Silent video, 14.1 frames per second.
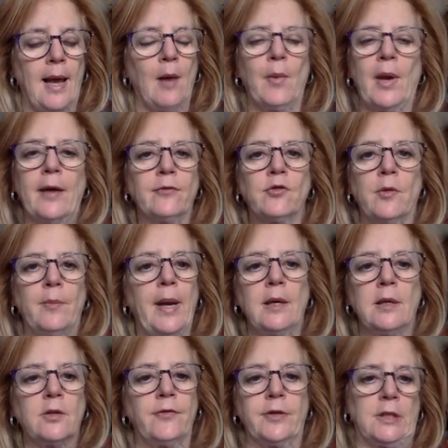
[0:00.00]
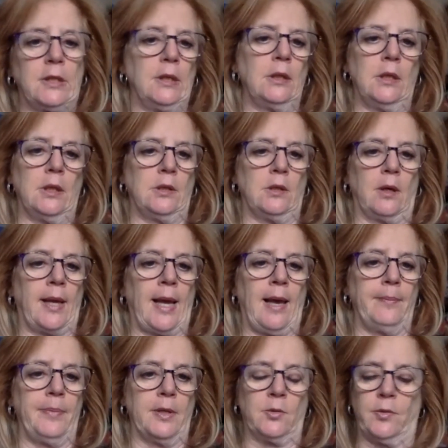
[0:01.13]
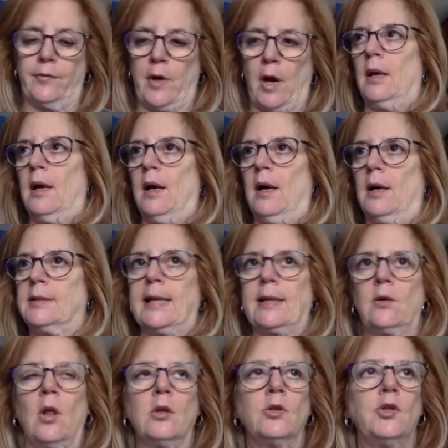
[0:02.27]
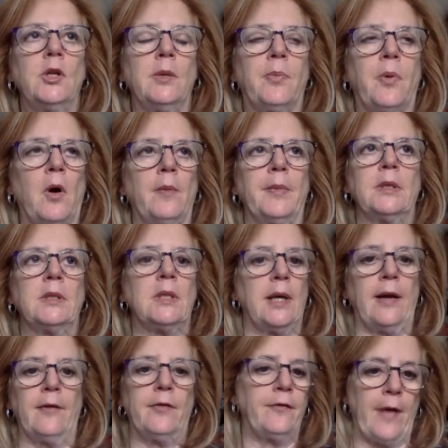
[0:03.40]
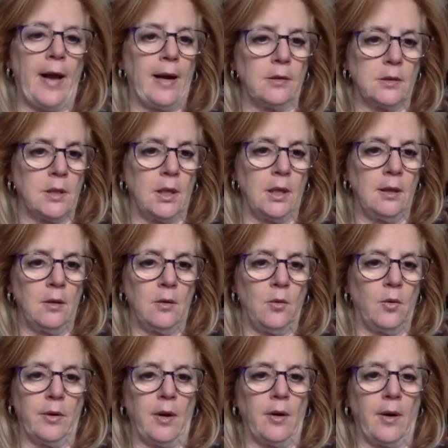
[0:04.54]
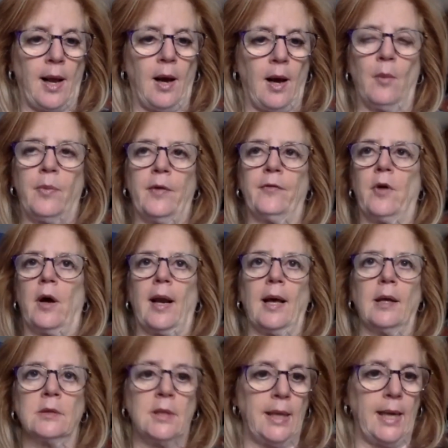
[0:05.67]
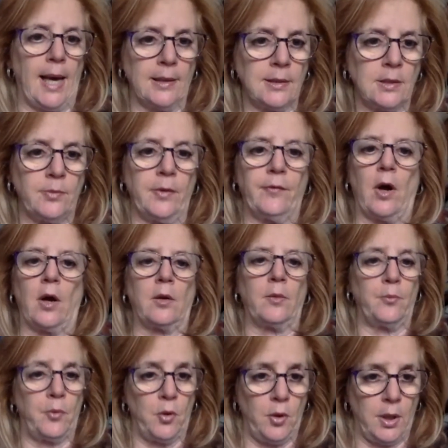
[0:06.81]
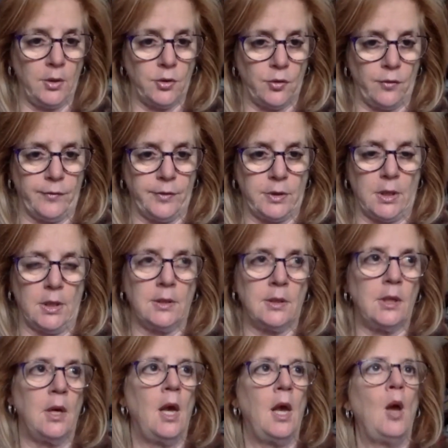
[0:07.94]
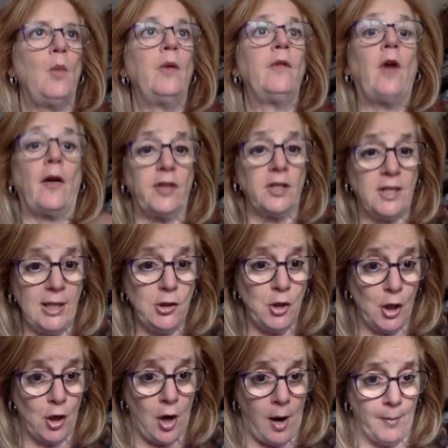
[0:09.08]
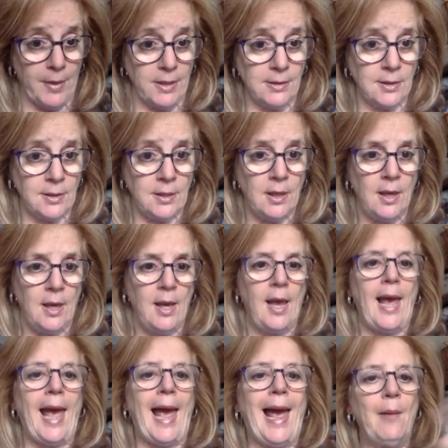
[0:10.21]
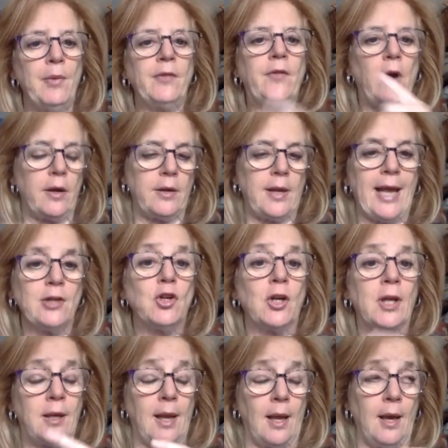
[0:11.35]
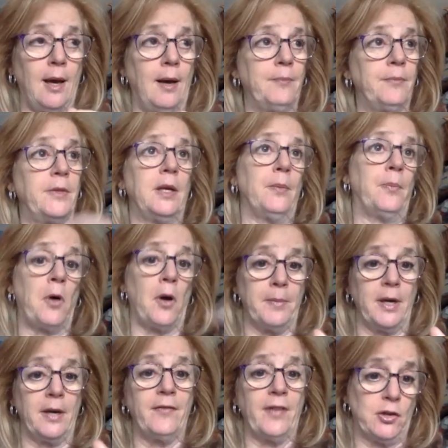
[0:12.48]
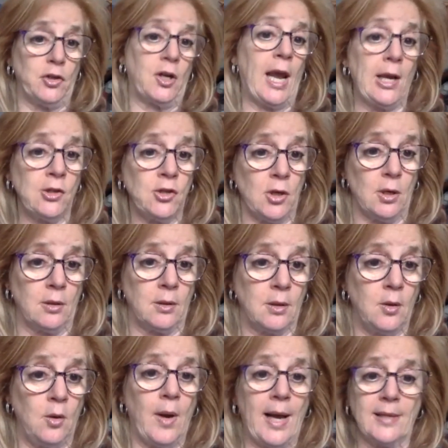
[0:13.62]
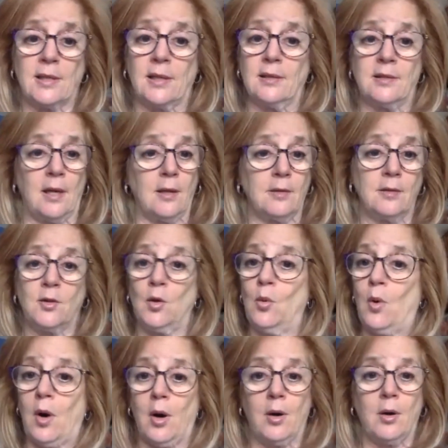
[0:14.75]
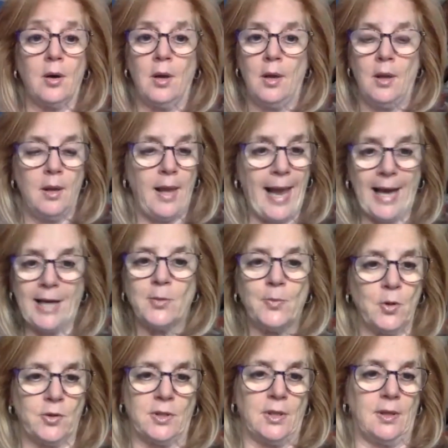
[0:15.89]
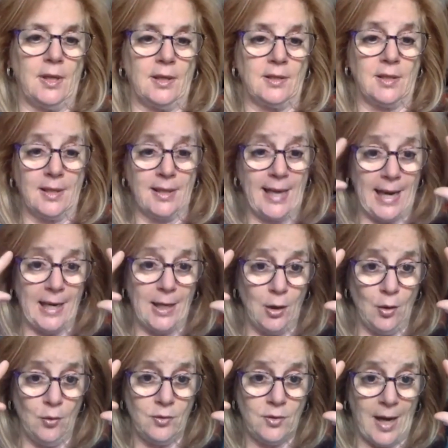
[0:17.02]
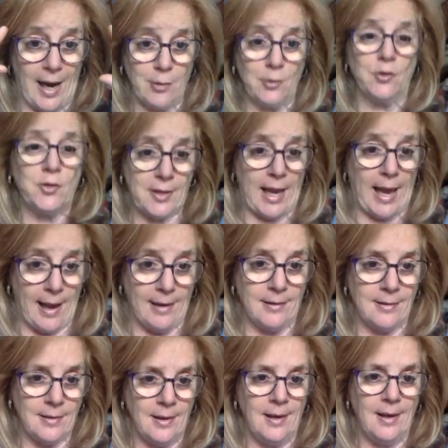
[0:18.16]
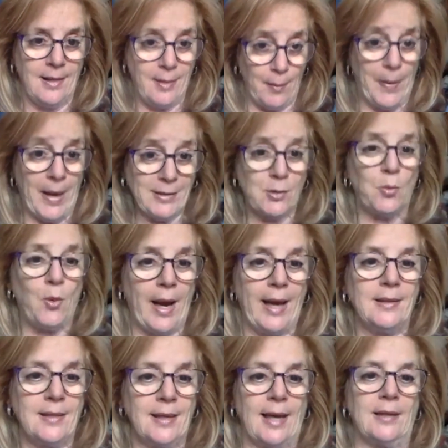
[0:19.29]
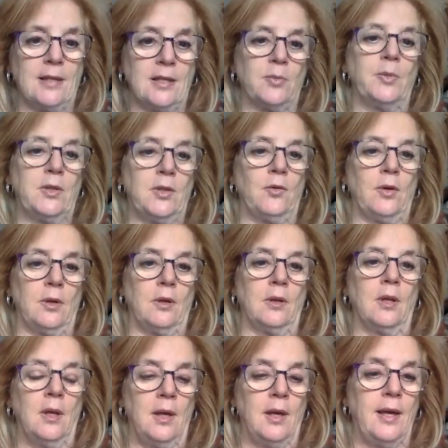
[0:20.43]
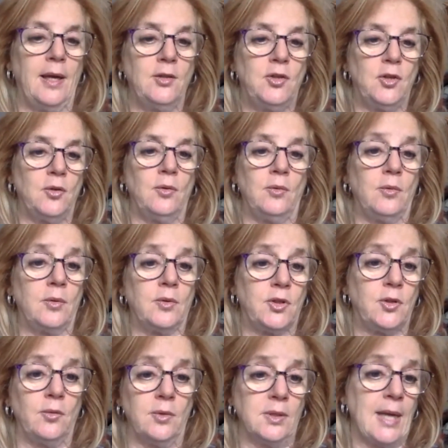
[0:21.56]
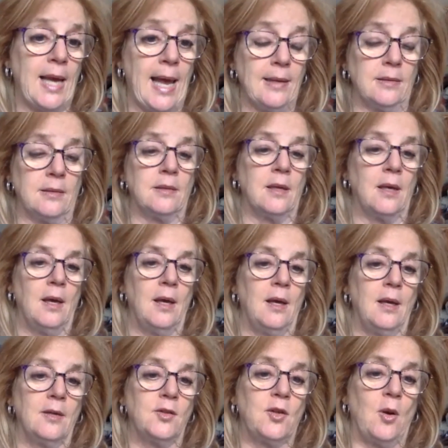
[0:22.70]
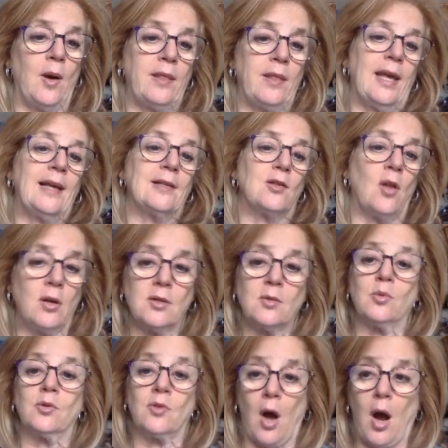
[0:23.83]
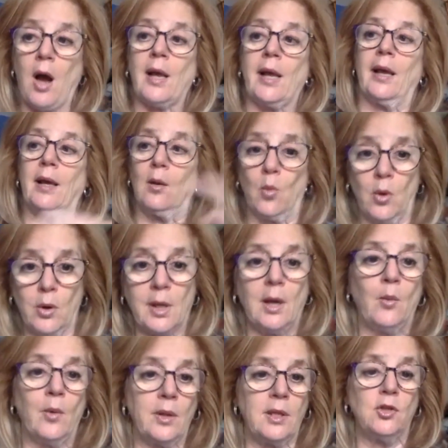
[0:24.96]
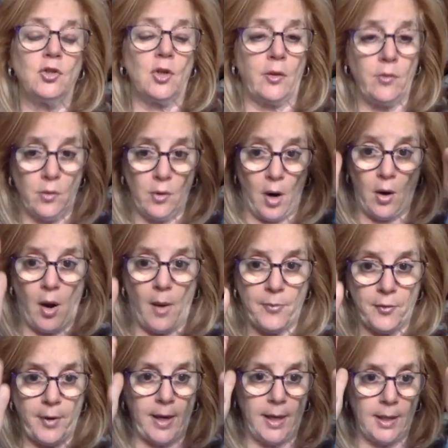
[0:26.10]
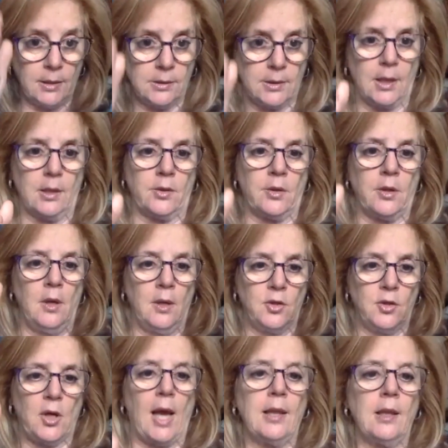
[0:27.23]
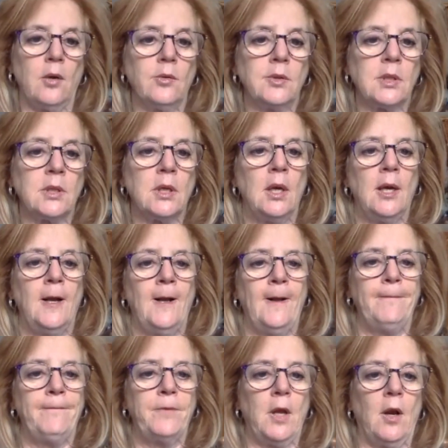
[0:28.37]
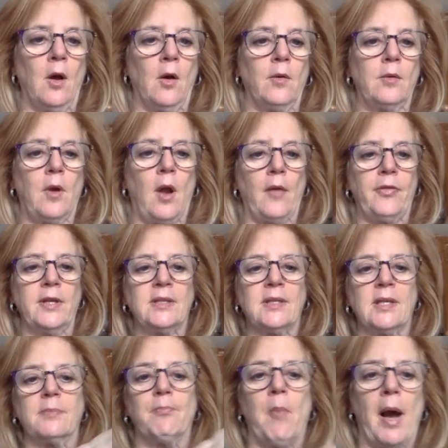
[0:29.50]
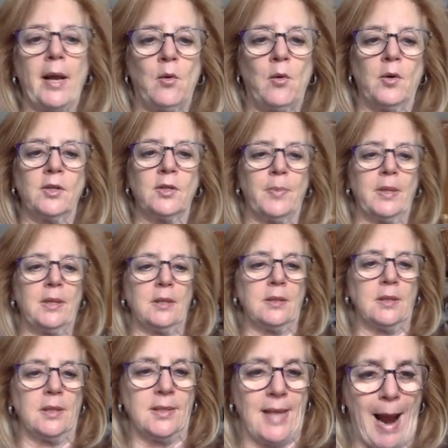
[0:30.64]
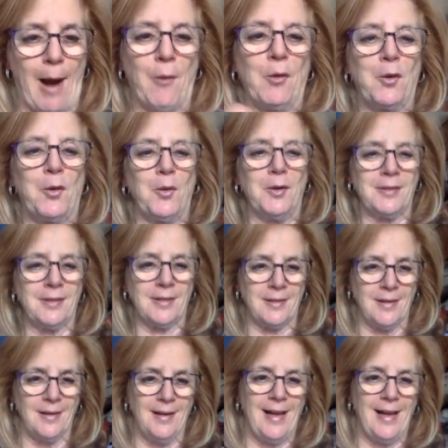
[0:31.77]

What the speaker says: And we have tremendous facilities on campus. We've got technology departments in every faculty who are there to help. We've got LTS, we've got computing services, we've got the teaching commons, and we've got the Department of Education, who has consultants who are experts in this and getting you to understand the best way to get this material into students' heads. So I think as long as we're talking and working with each other, not operating in little silos, not this is my course, but this is our course.